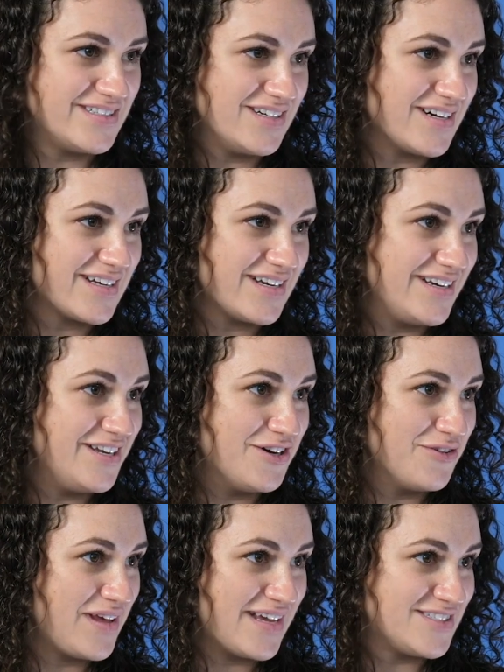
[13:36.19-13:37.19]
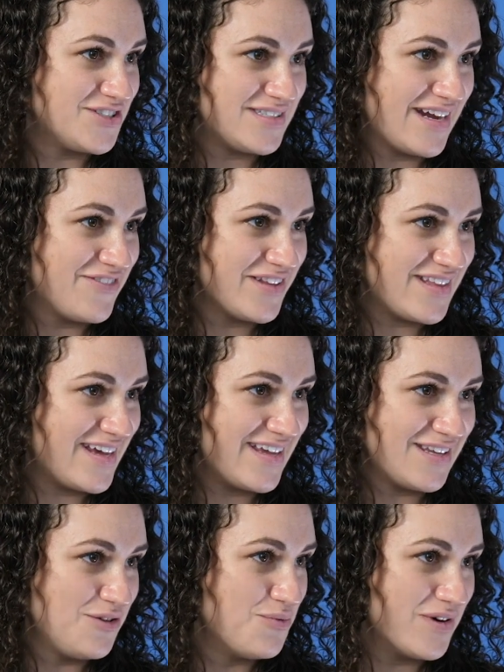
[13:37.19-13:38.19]
you're not going to know the answers to everything.
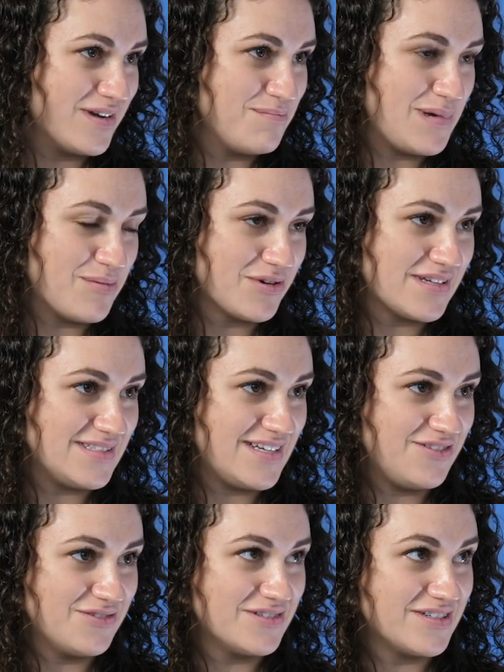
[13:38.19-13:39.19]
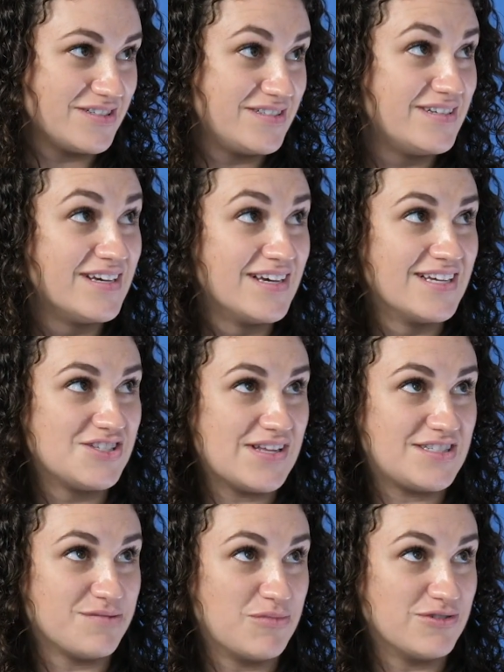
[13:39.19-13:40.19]
Yeah, exactly. You want to be able to continue to learn. So
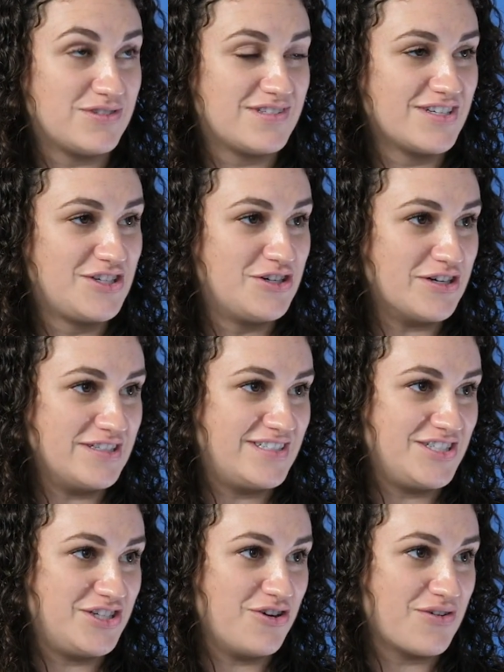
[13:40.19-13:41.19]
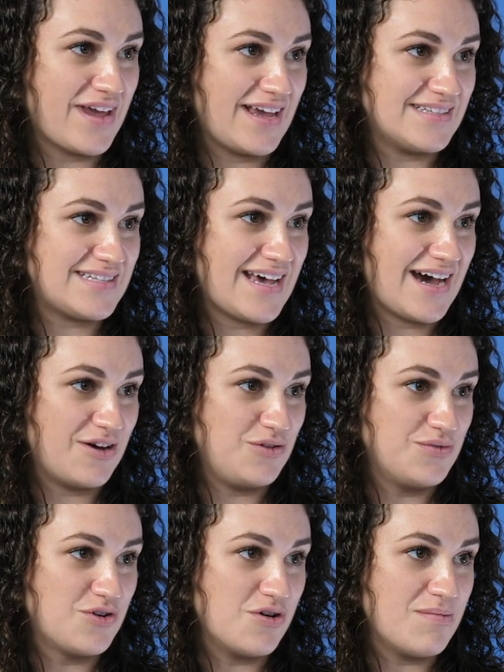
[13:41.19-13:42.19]
that's almost good to showcase how
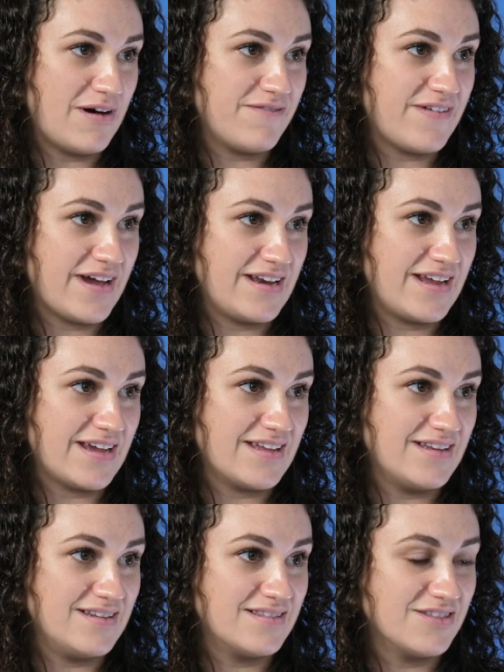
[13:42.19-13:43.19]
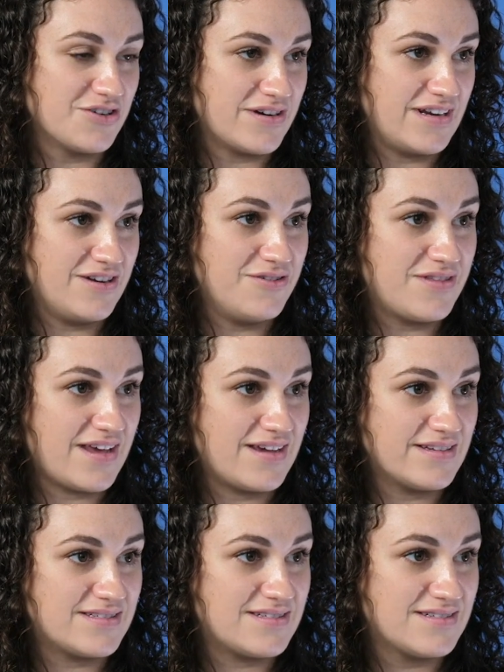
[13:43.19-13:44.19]
you go about finding and learning new
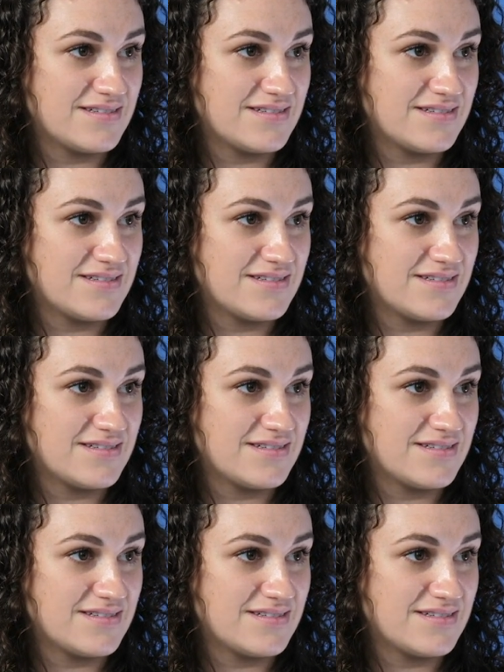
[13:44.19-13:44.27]
things.